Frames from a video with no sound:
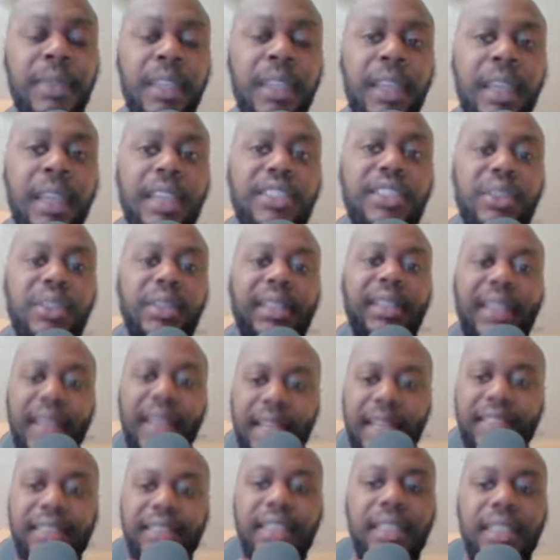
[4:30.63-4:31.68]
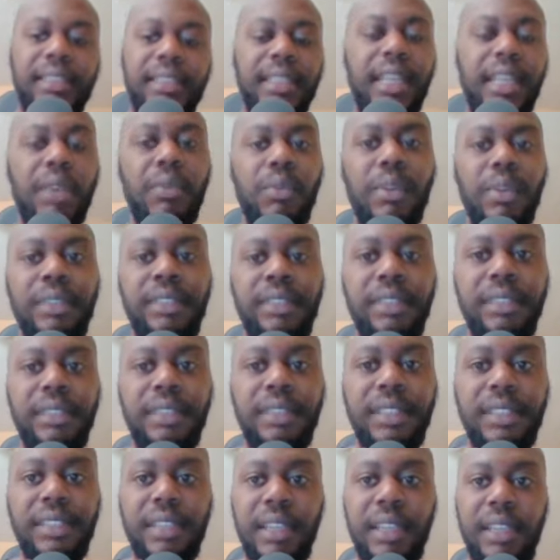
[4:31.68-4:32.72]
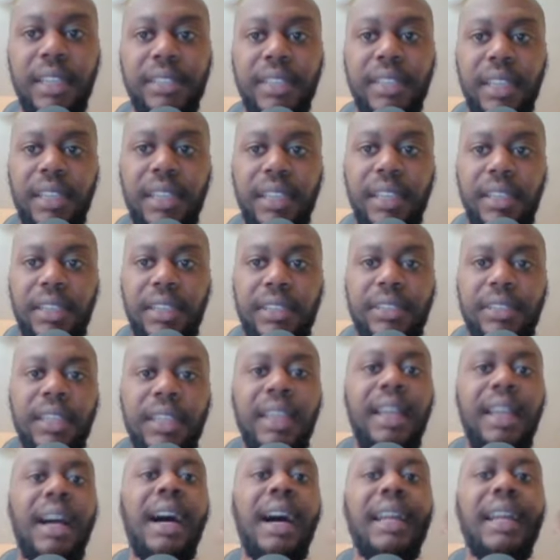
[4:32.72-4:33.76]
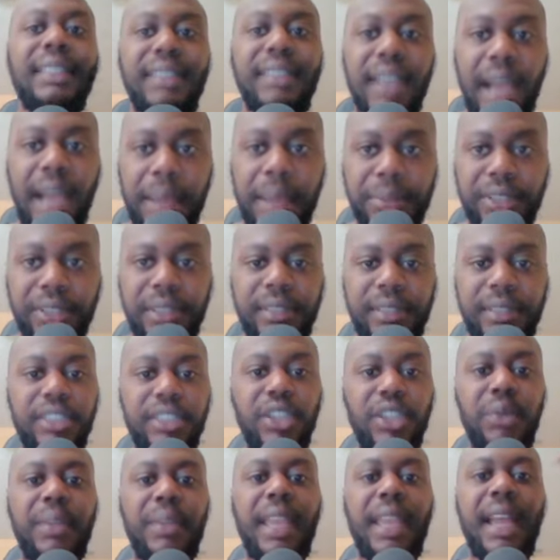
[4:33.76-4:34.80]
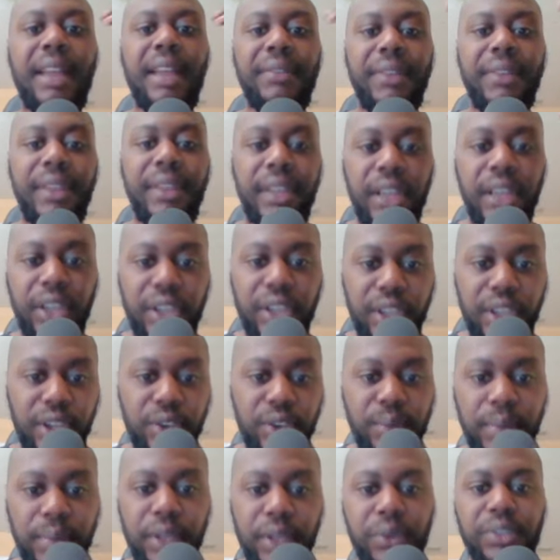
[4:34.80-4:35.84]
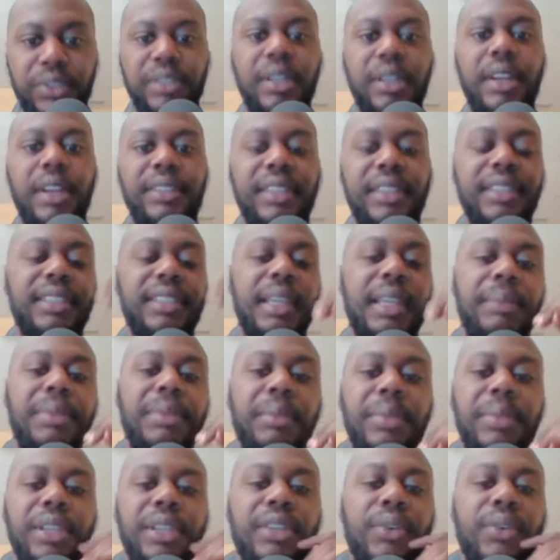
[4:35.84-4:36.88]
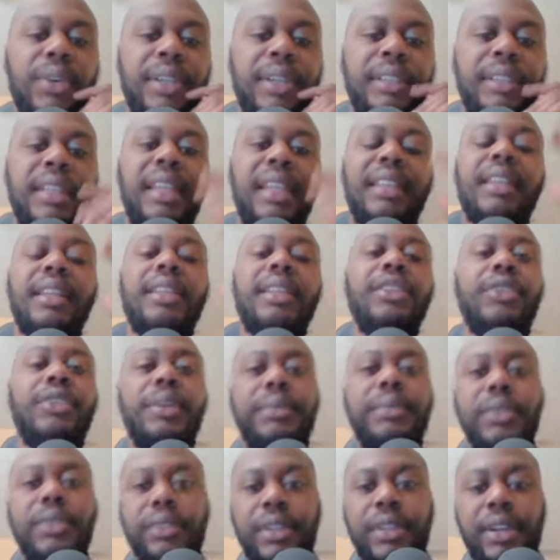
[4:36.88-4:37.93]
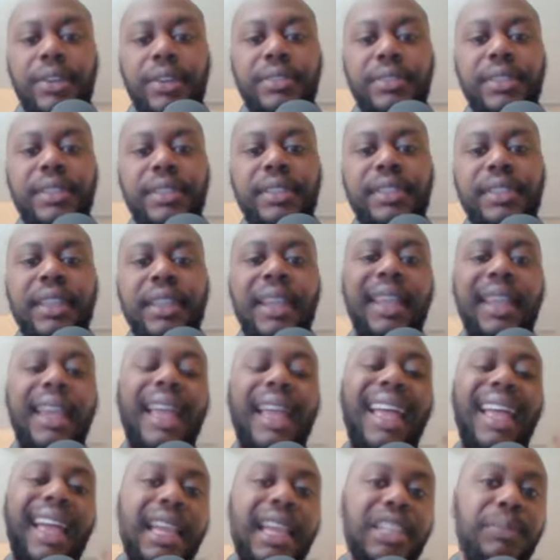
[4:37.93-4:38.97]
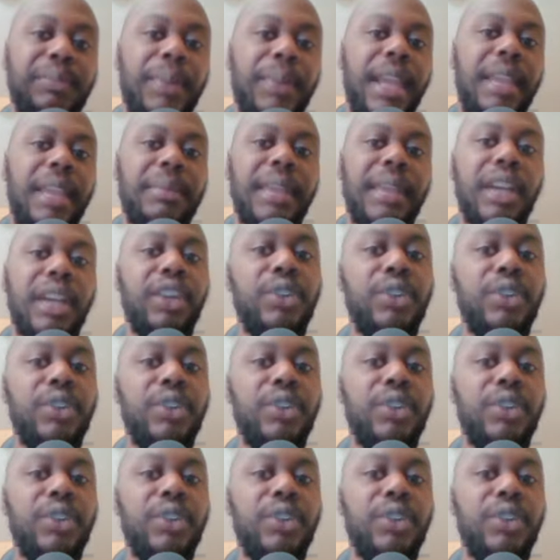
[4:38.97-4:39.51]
And so the next thing that I wanted to discuss is adoption. we have here Hublot starts accepting Bitcoin and other cryptocurrencies as payment.